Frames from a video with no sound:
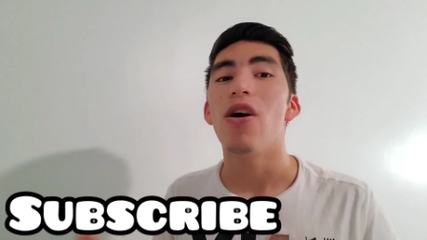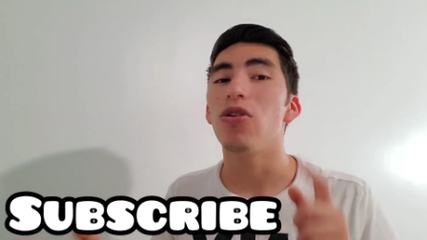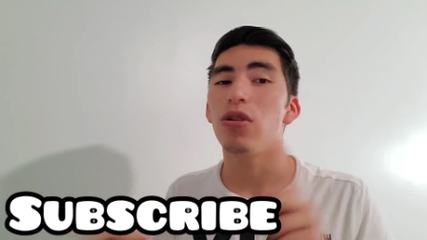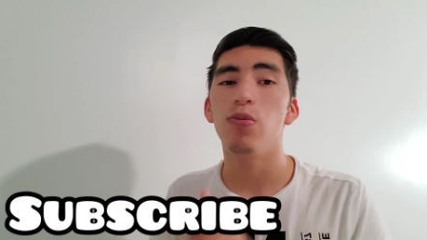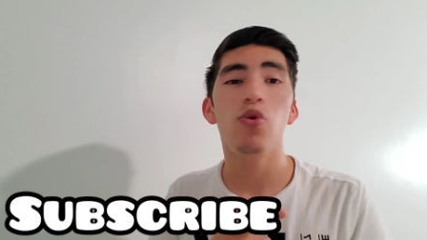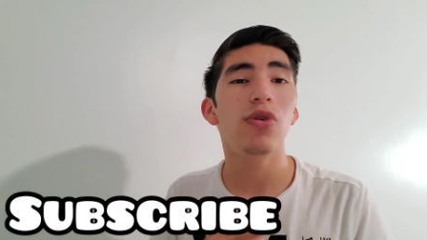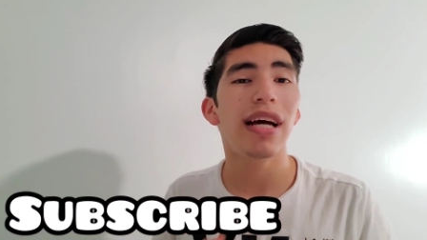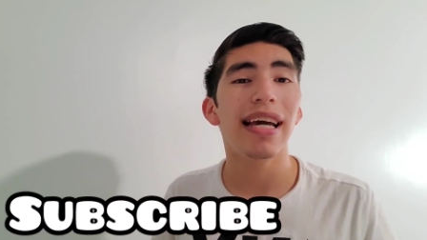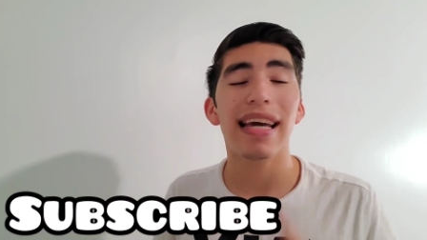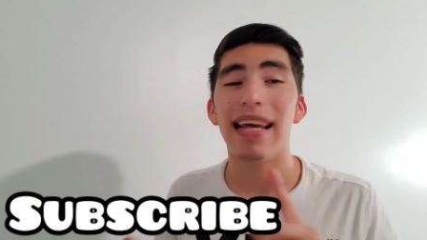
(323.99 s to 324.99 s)
Also, Moon
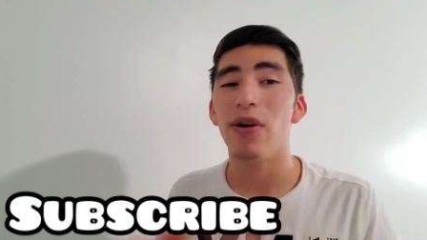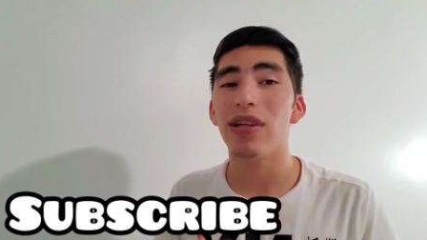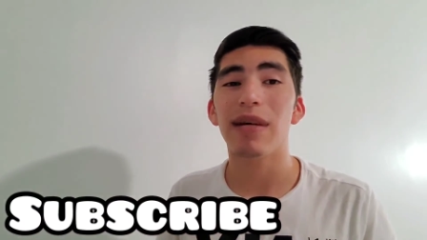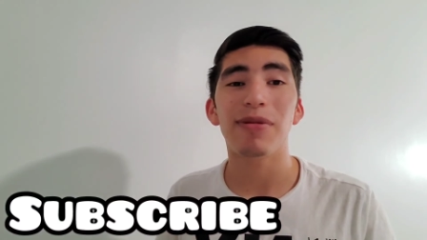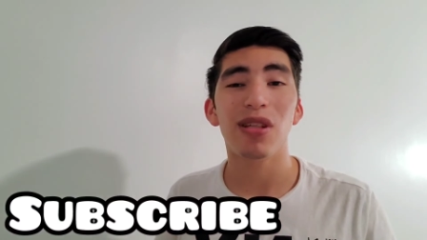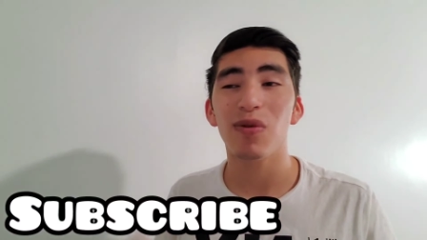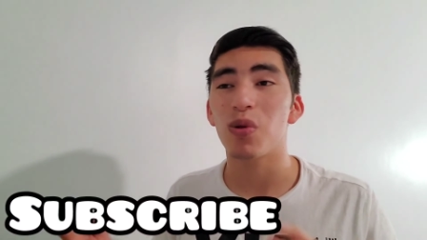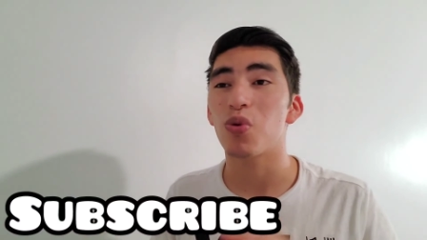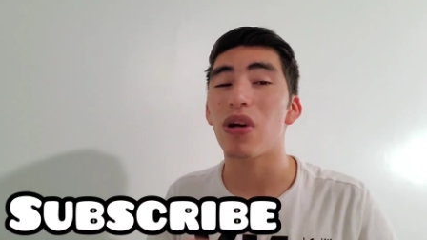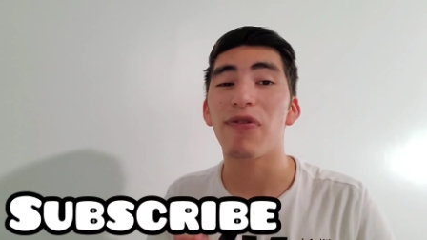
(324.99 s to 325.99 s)
Knight and all that type of stuff.
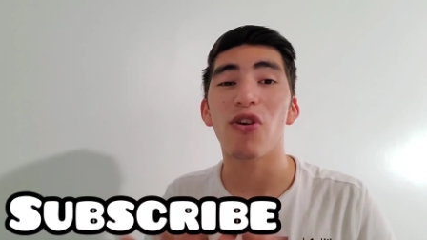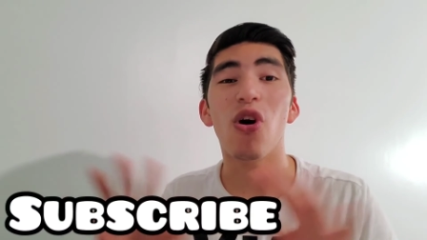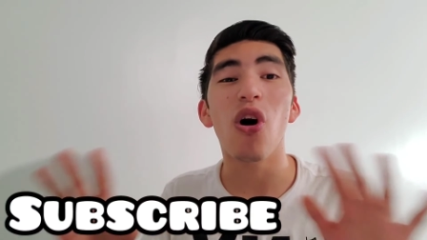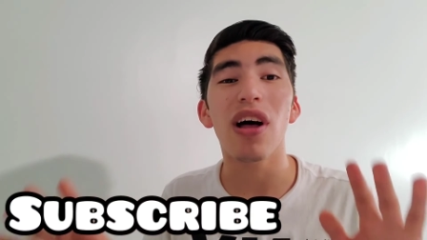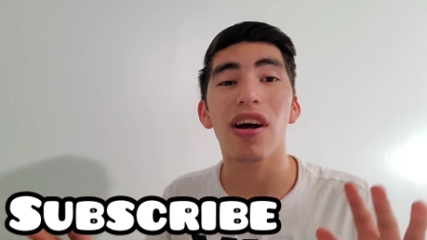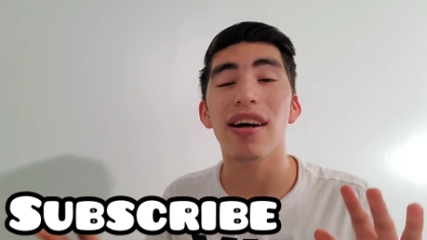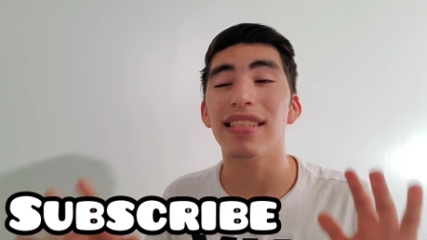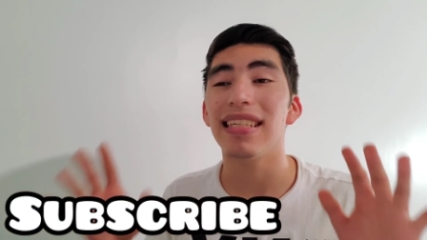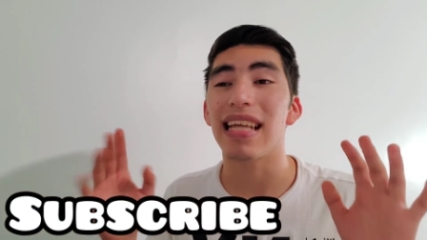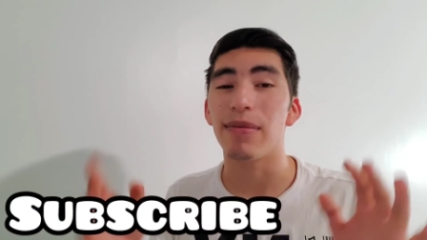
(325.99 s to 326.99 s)
So subscribe for all the
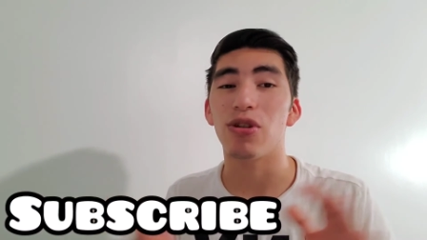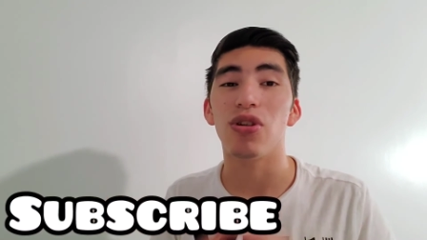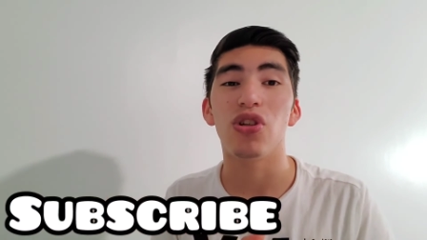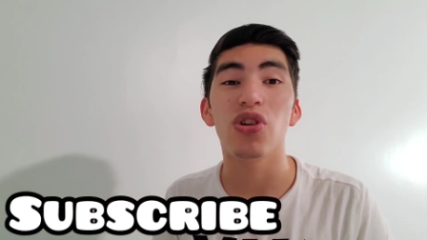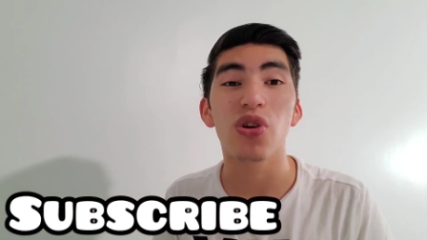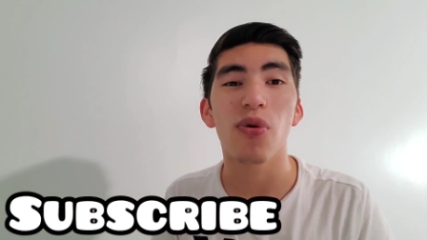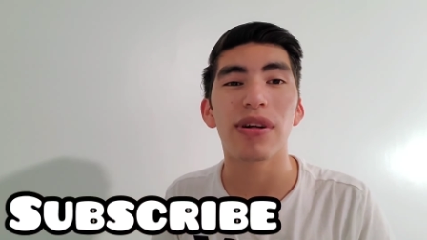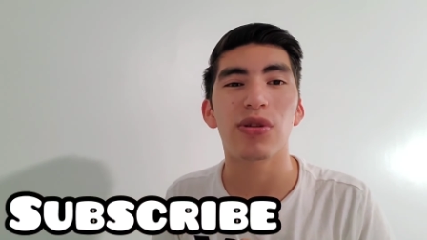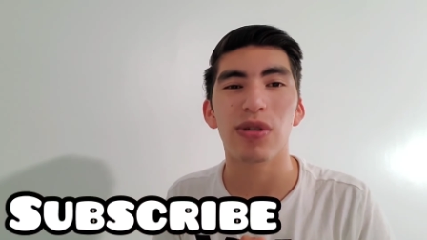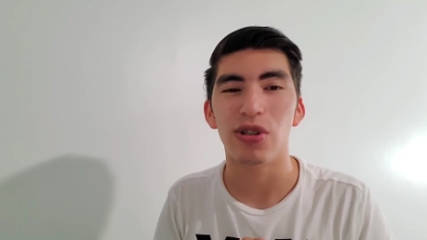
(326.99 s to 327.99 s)
content that I'm sure you're
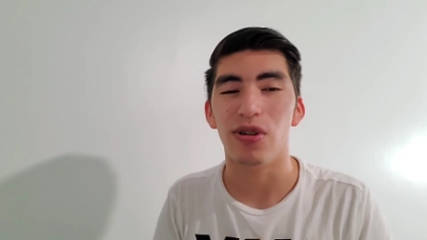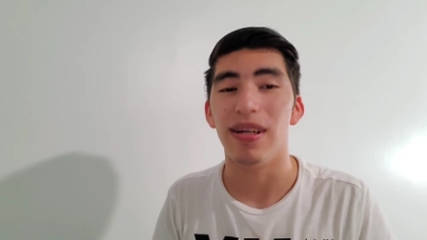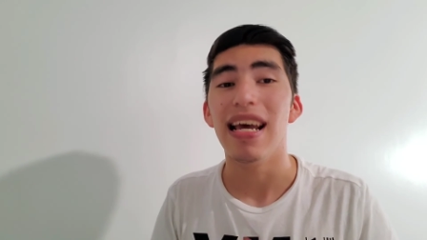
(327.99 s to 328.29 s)
going to enjoy.